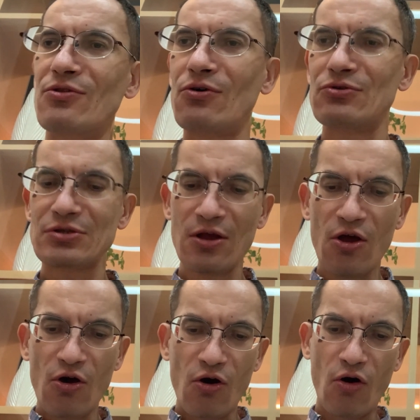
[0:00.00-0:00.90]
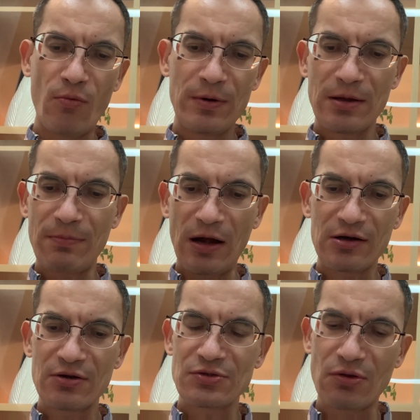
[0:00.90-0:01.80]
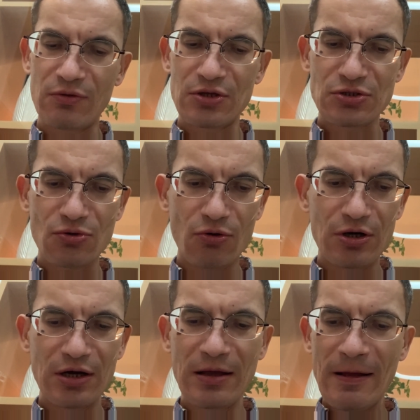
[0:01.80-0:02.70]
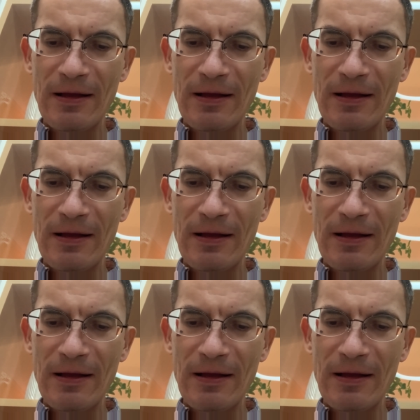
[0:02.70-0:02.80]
those opening paragraphs of the story,